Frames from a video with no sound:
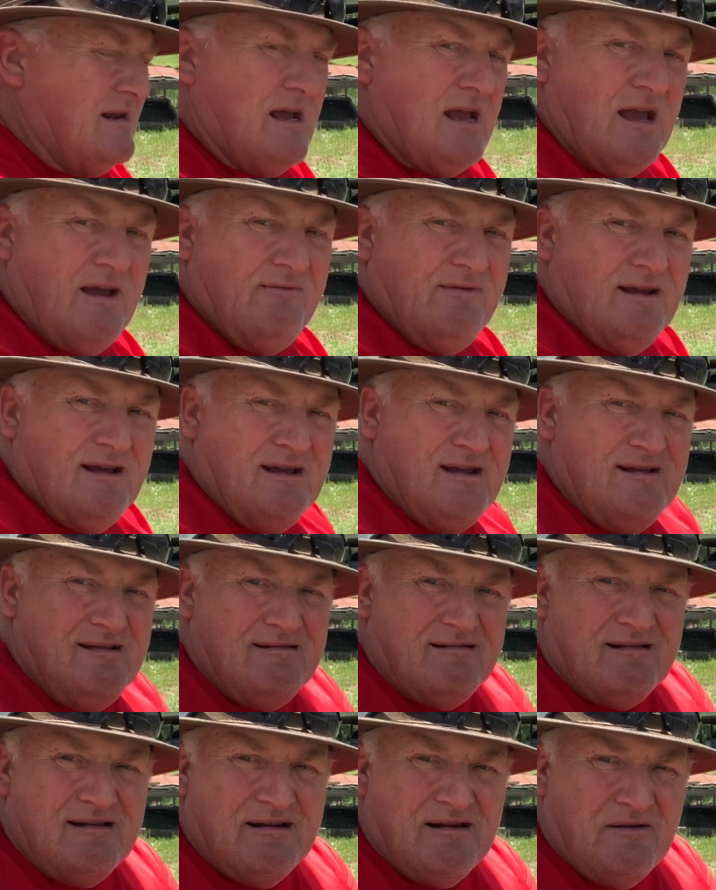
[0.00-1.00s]
have it
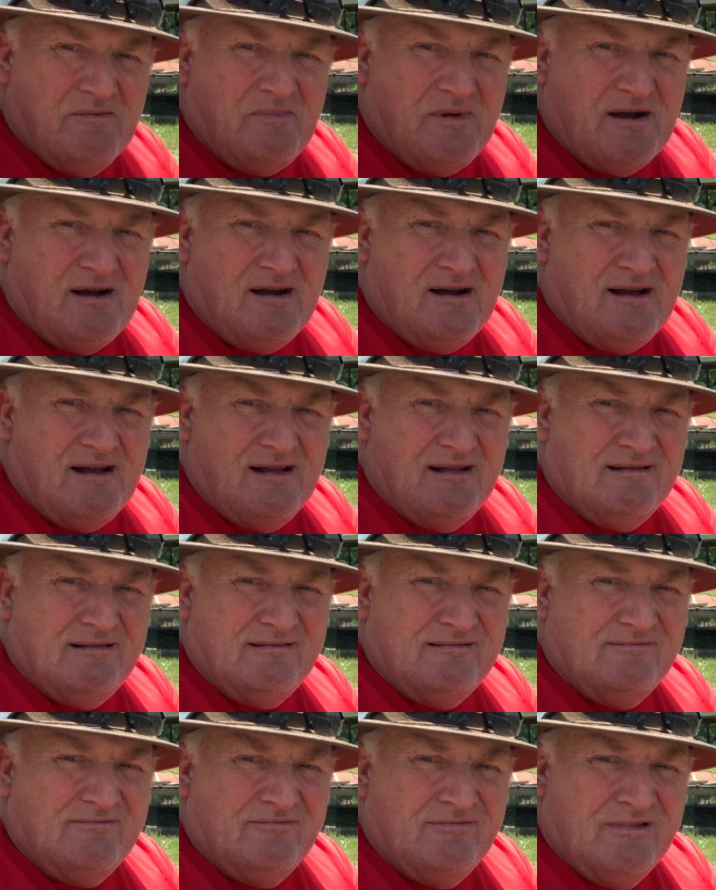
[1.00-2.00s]
here in a pot,
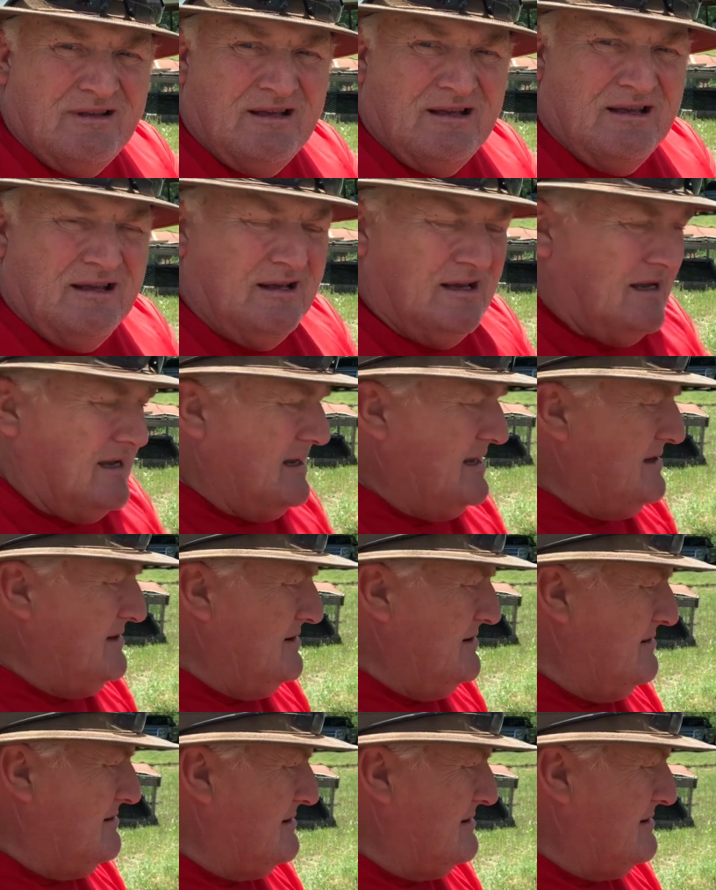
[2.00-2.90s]
and you